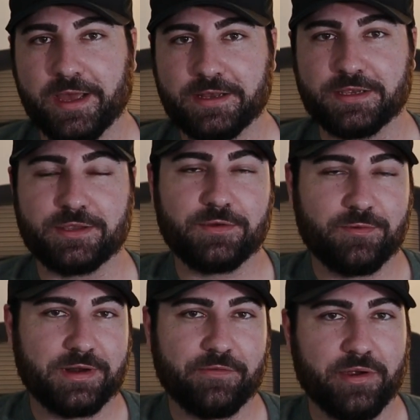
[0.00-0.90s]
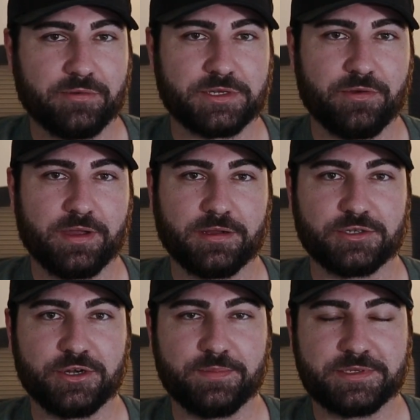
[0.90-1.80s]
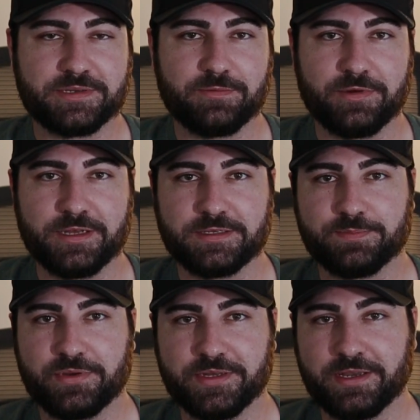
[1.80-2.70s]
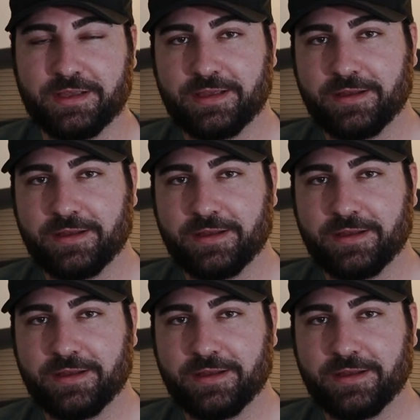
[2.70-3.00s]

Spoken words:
I had to do whenever I was going on trips was put